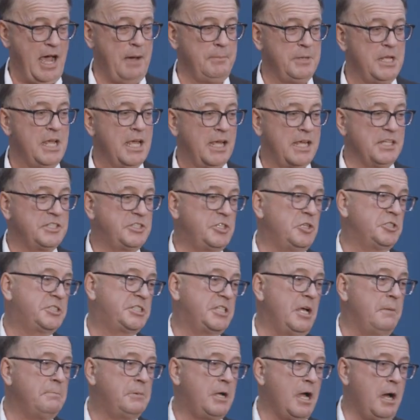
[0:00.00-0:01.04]
Because there's
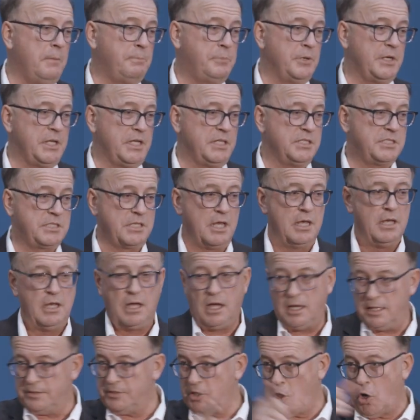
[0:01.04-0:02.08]
some companies
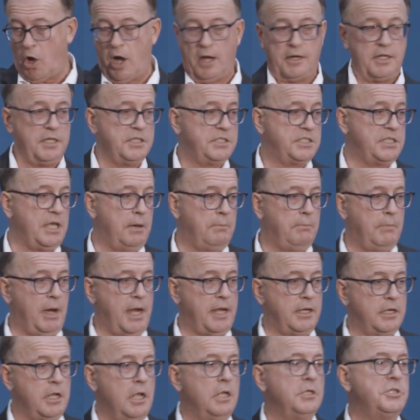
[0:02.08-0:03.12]
in the audience that
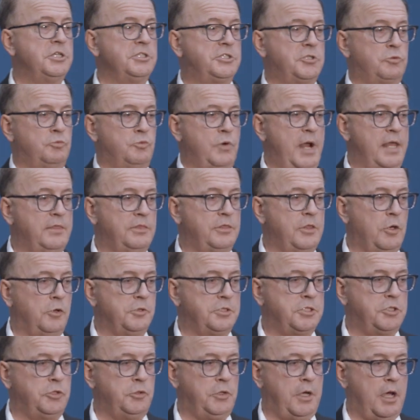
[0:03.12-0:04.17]
might just rent
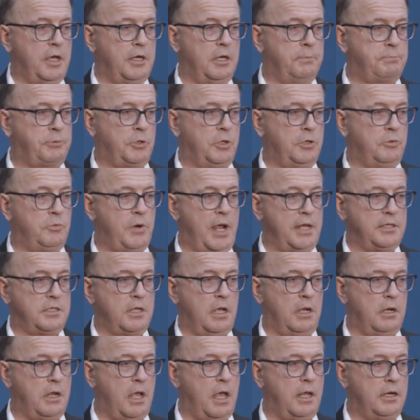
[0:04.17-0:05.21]
those to you on a
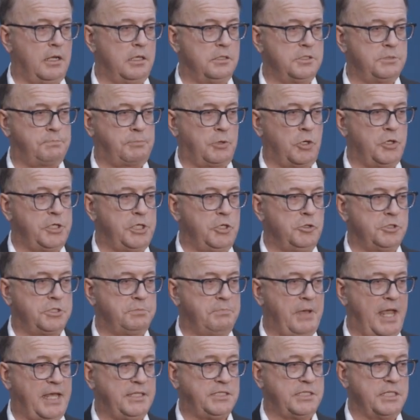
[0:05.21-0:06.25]
per use
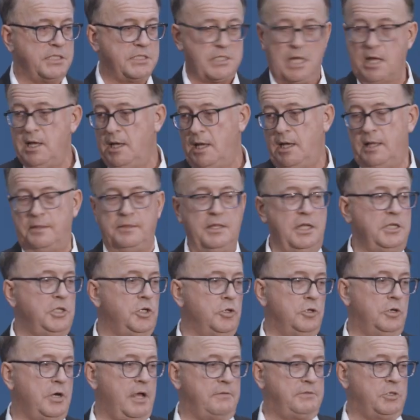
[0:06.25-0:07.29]
basis, and then
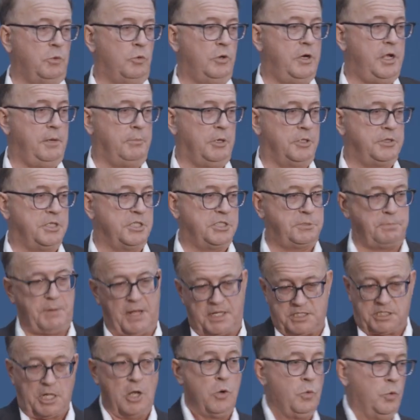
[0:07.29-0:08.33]
you don't have to worry about the
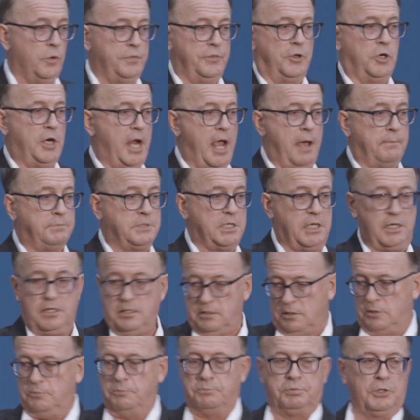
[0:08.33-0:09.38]
space. When they're empty,
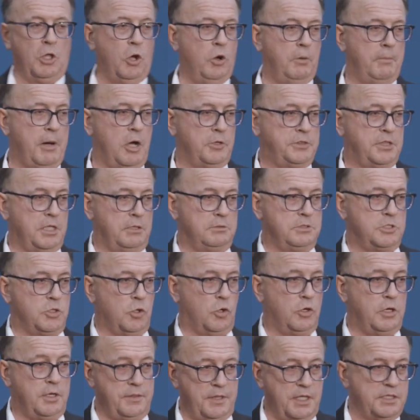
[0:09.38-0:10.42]
you blow them out the
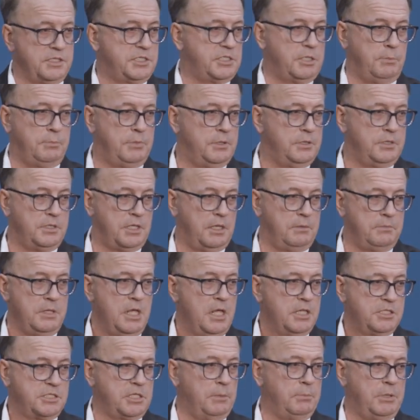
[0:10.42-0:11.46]
door, and then
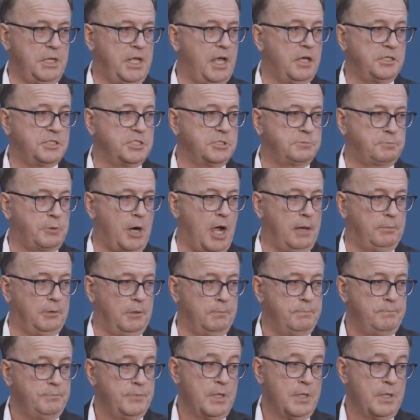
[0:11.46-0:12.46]
somebody else's problem.